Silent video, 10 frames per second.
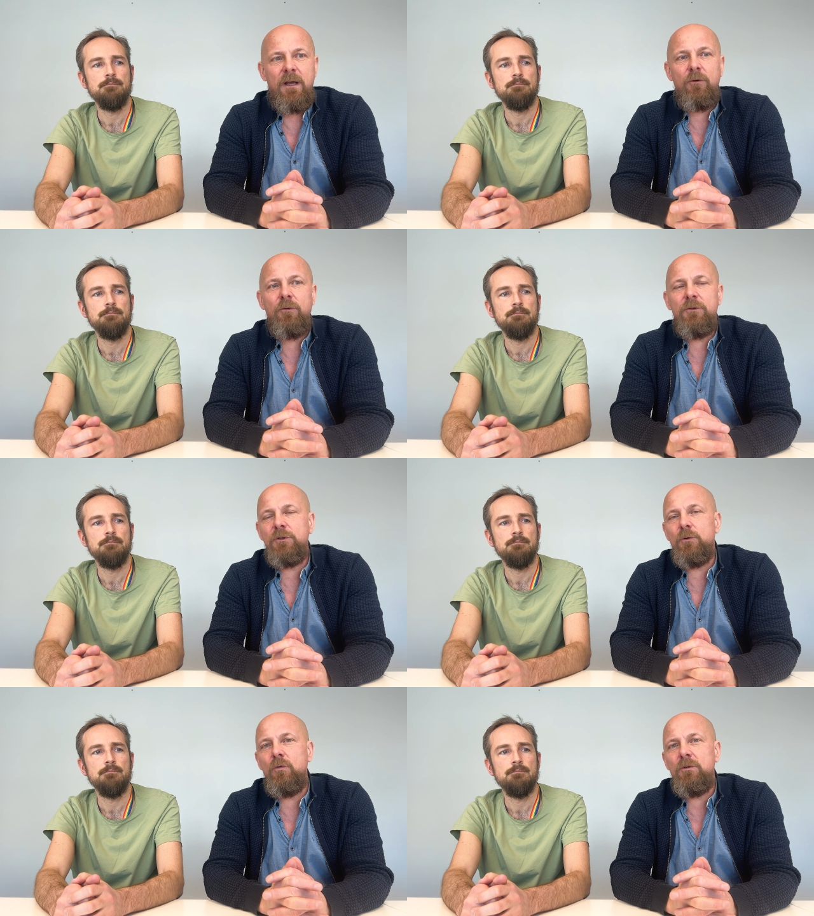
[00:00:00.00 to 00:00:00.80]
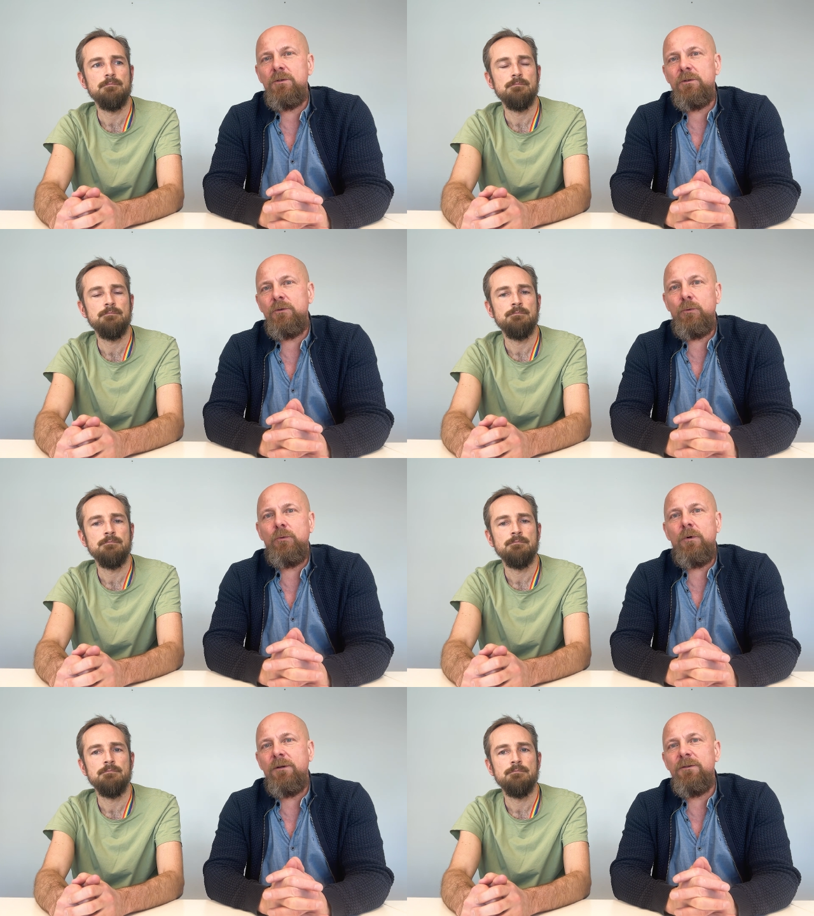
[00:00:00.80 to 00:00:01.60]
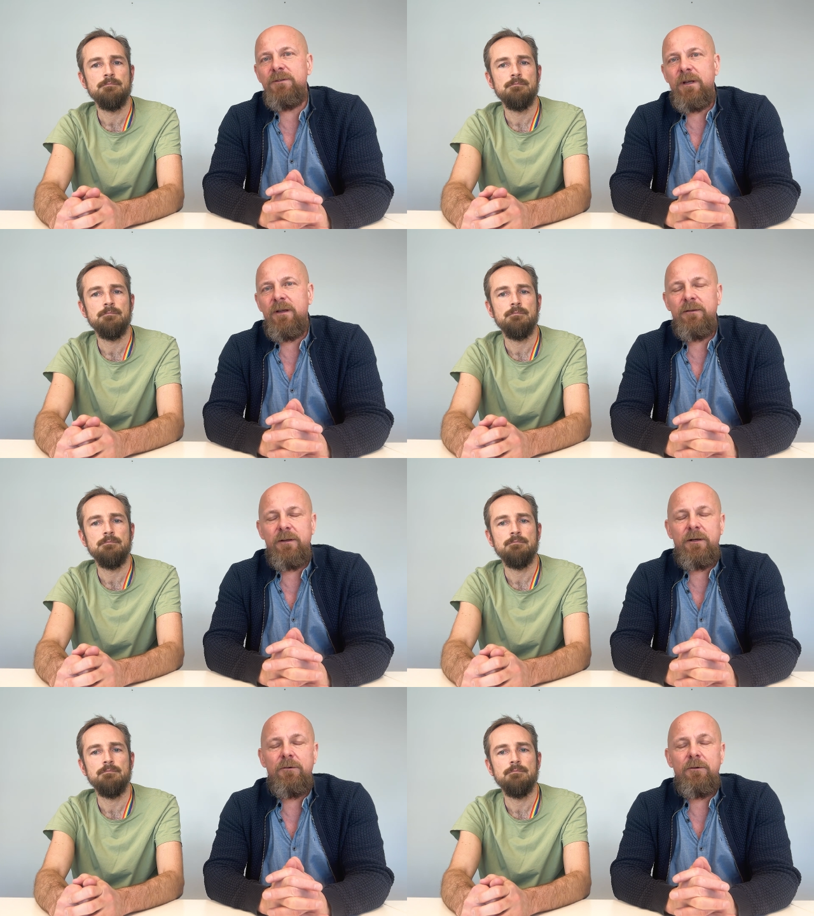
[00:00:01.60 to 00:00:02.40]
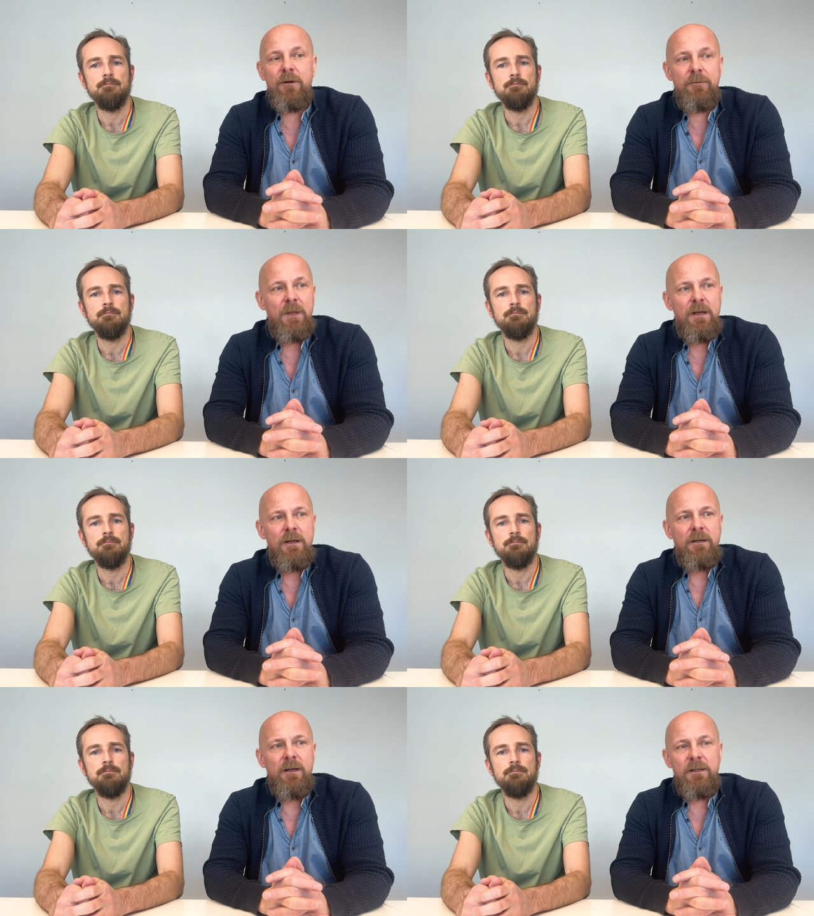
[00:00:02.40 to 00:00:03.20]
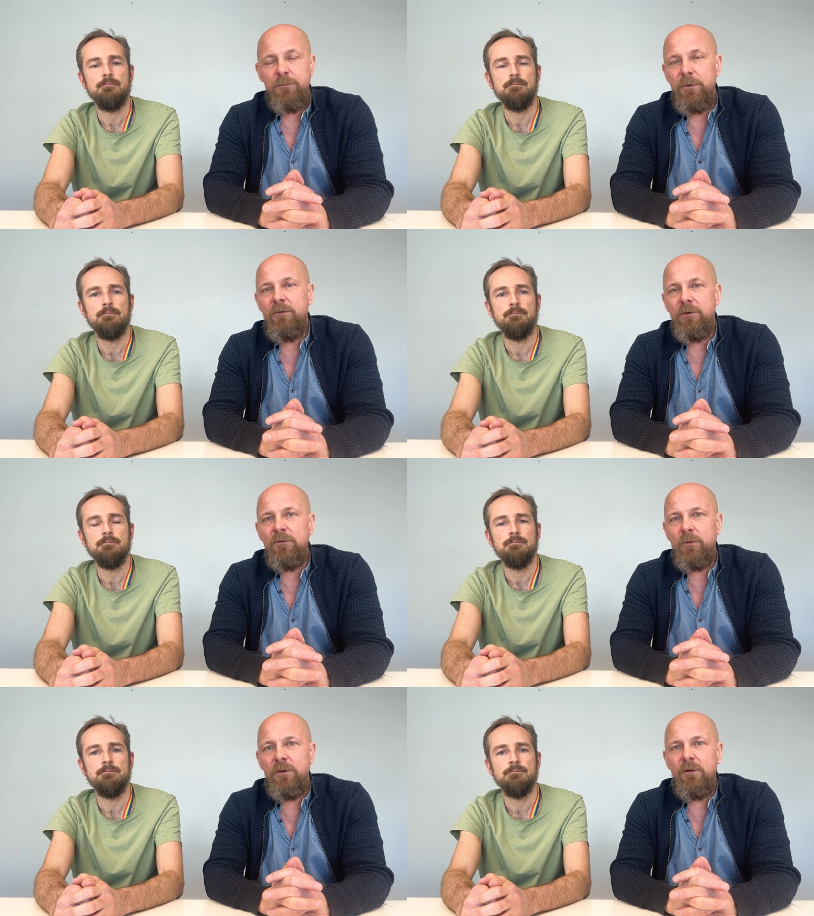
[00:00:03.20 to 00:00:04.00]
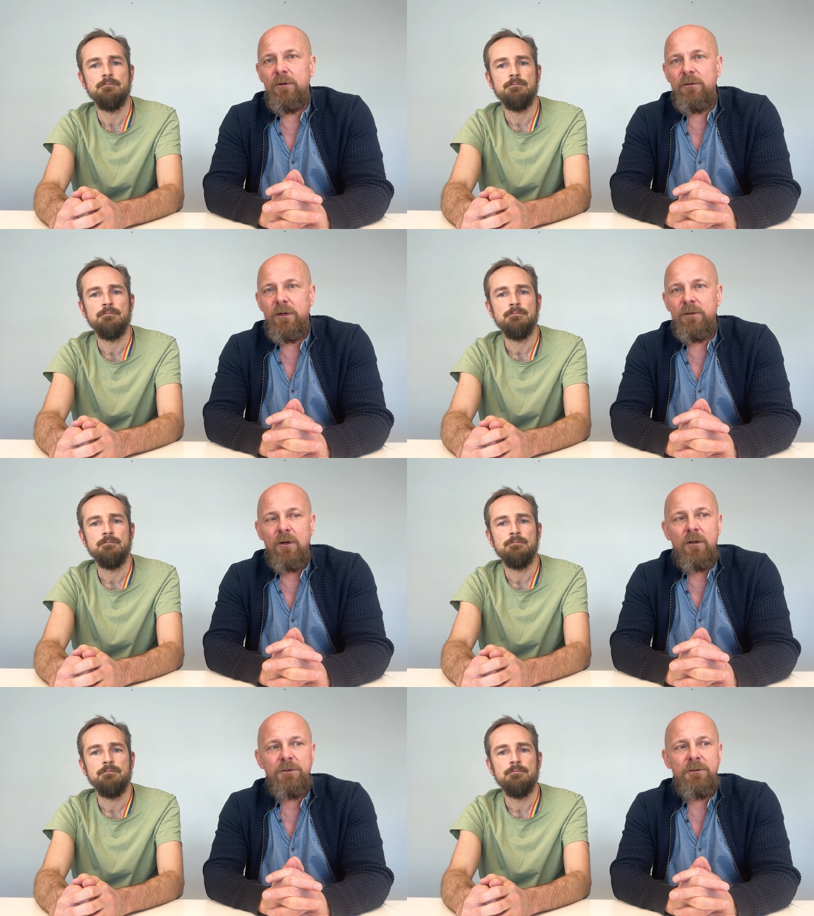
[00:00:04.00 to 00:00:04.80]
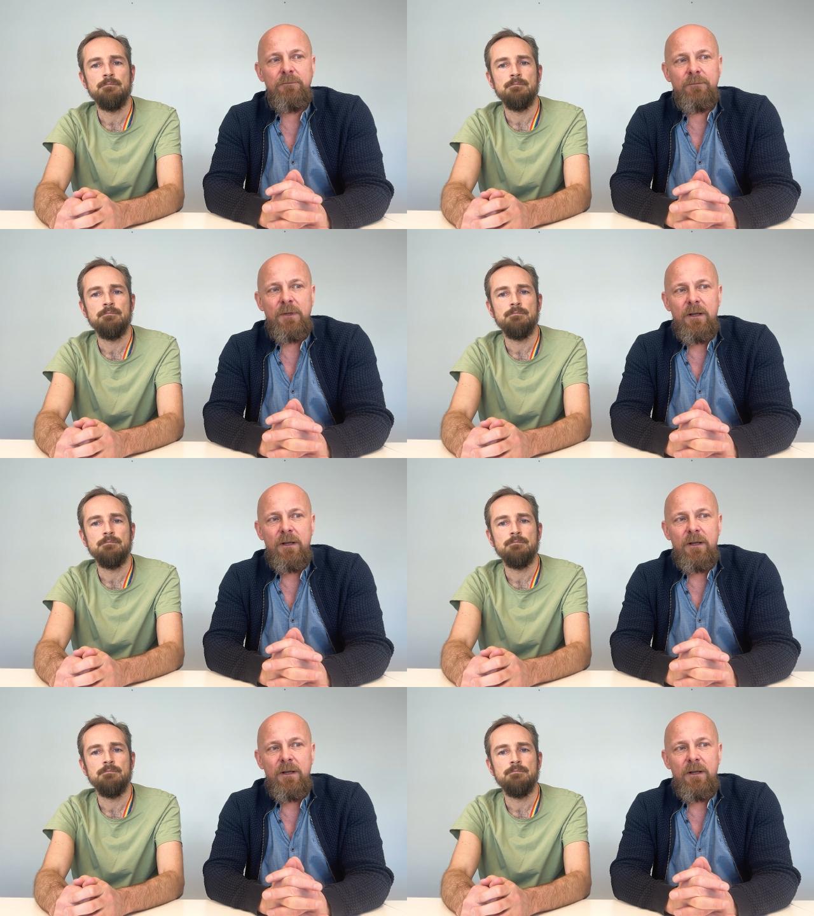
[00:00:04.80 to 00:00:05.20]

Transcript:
Speaker 1: out on the schools to understand their uh, experience with the technology.